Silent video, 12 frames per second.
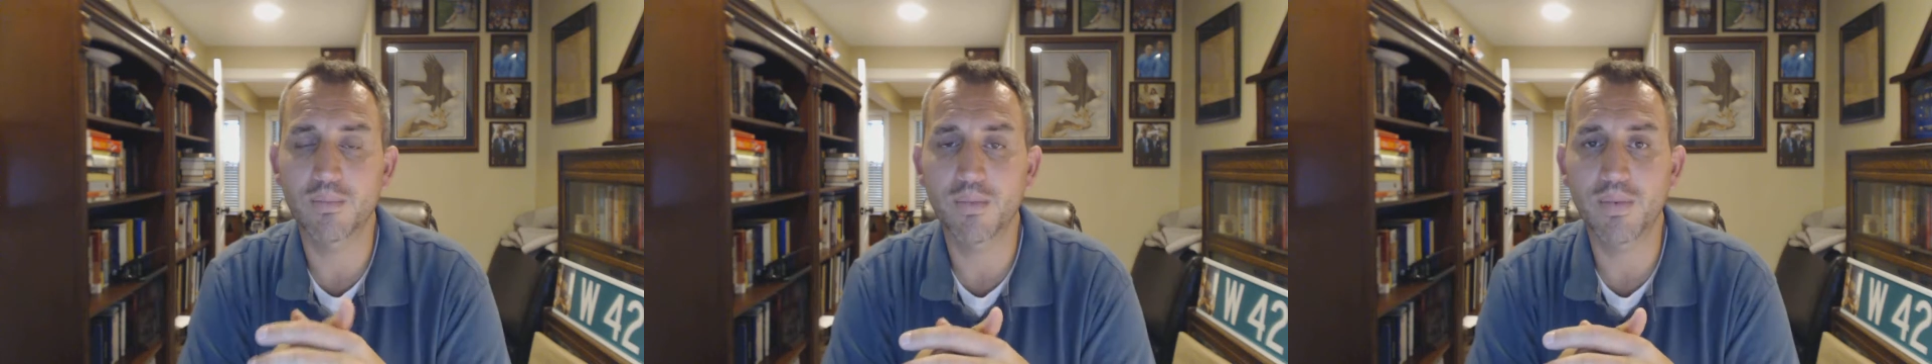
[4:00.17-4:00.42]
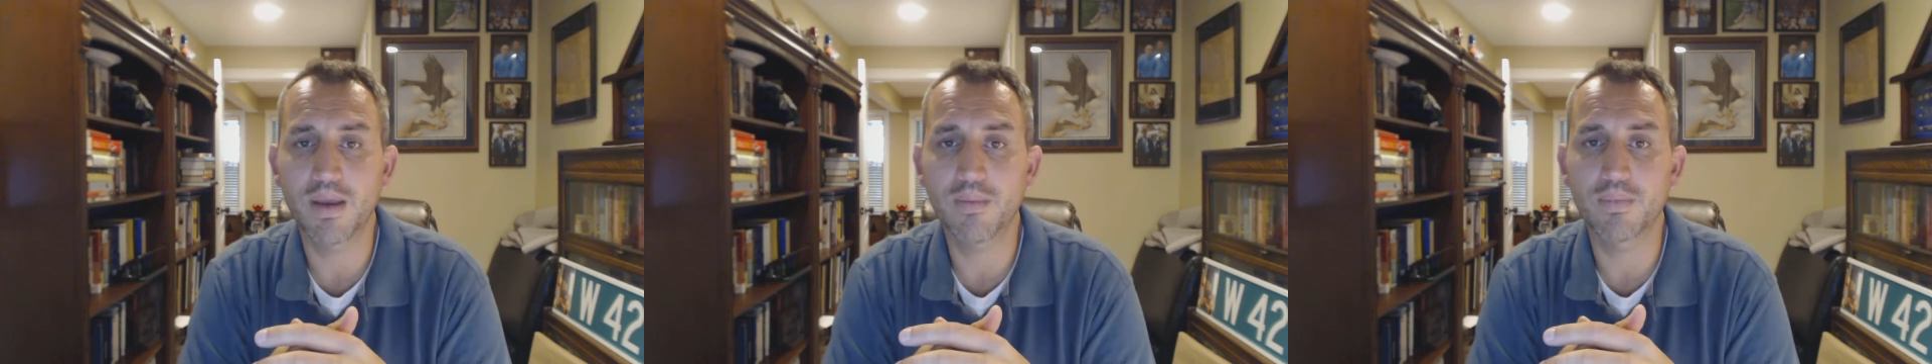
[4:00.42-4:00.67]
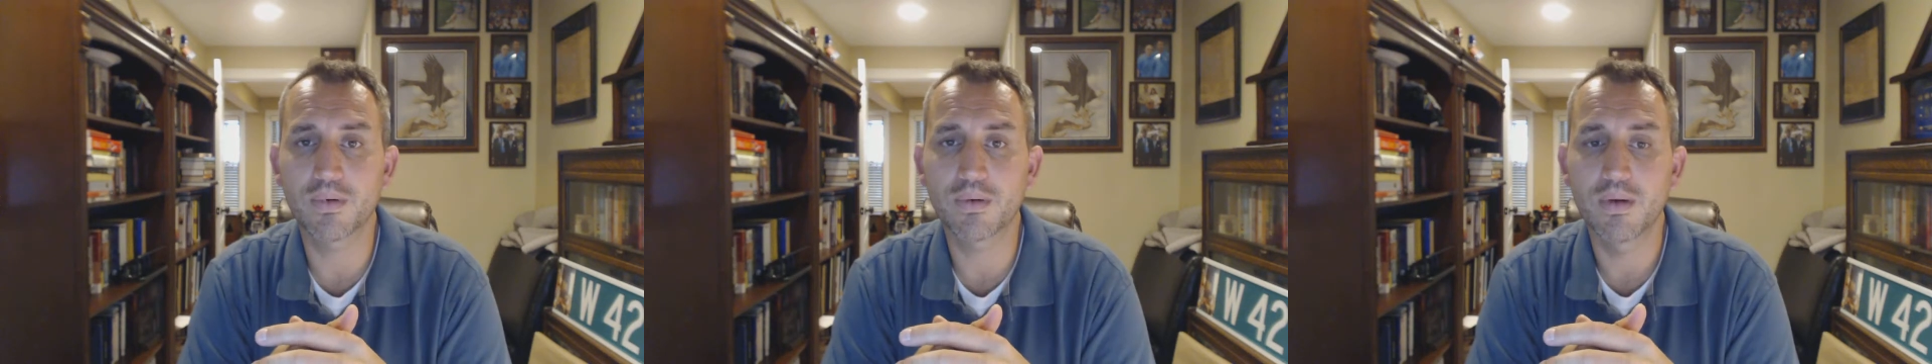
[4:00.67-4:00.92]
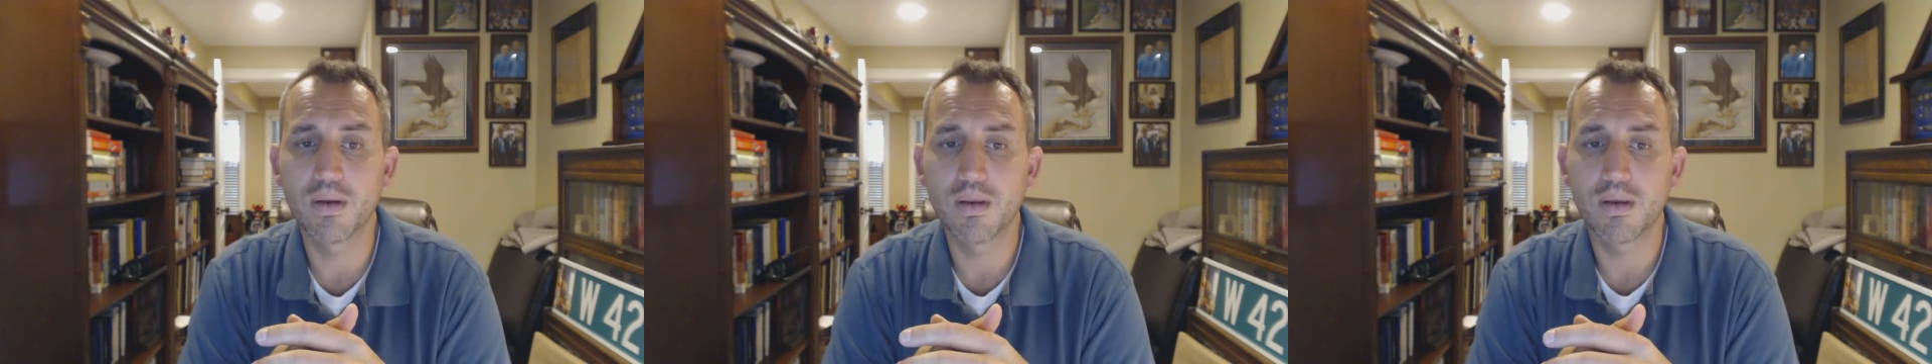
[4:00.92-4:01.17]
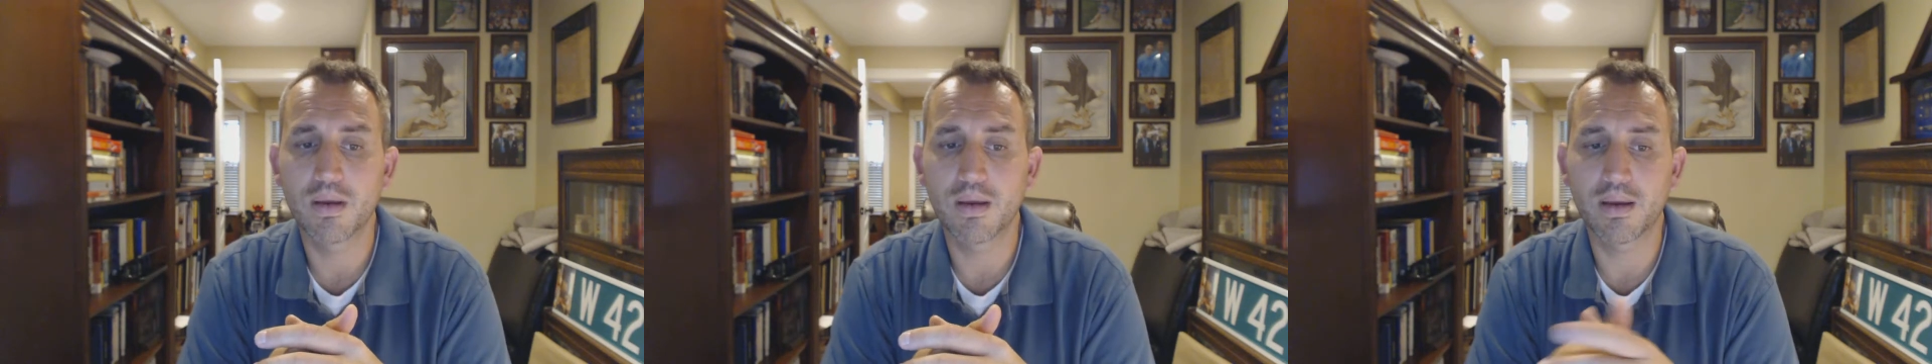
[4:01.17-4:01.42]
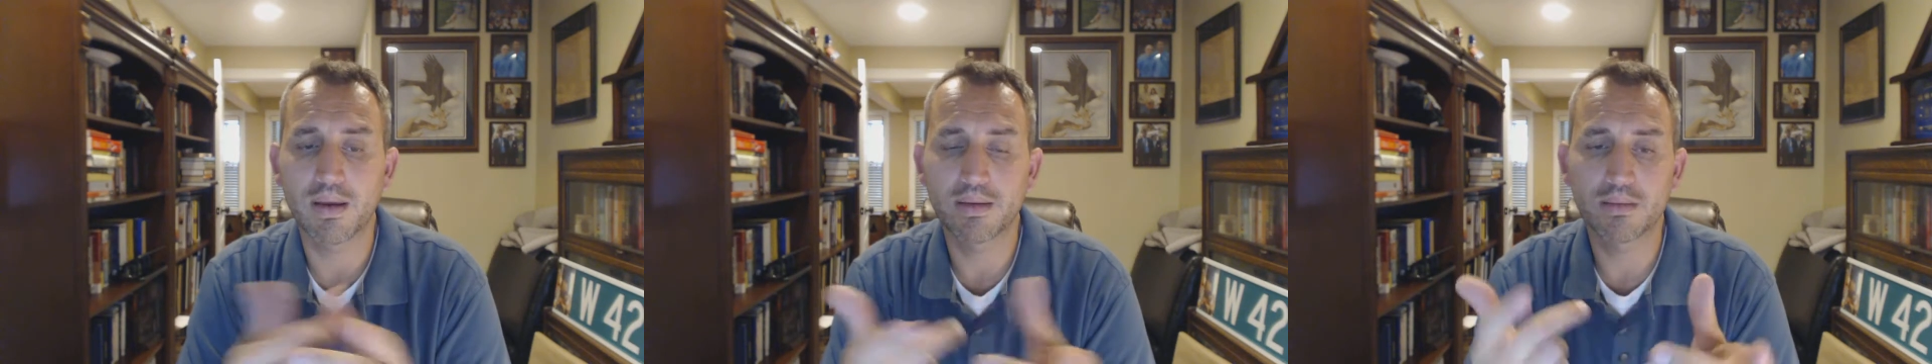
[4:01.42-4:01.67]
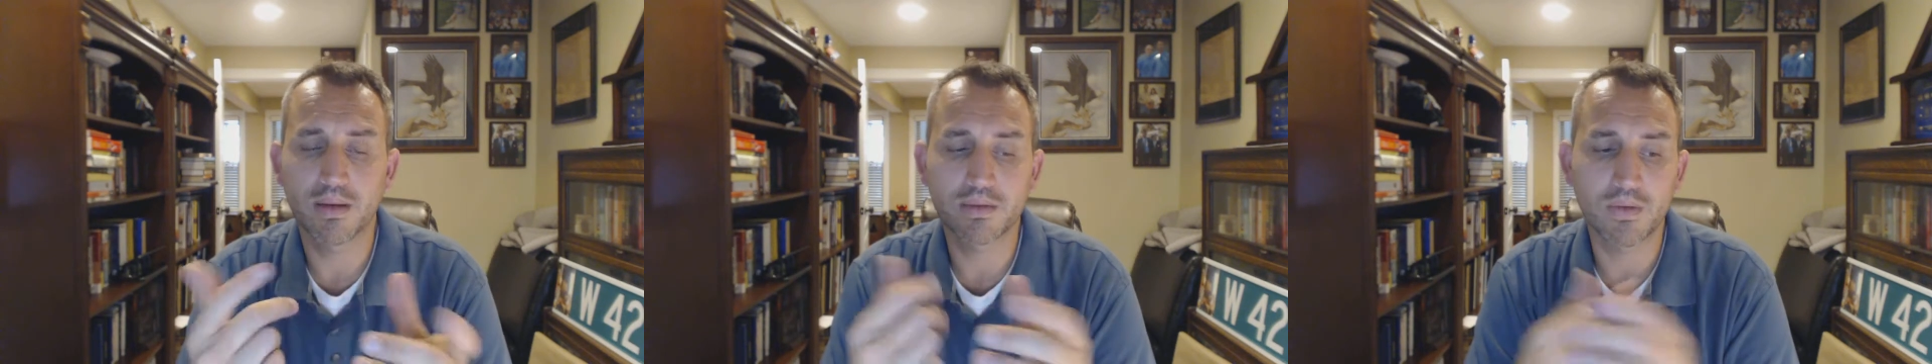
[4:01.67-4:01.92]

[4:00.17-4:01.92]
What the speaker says: up a paper. I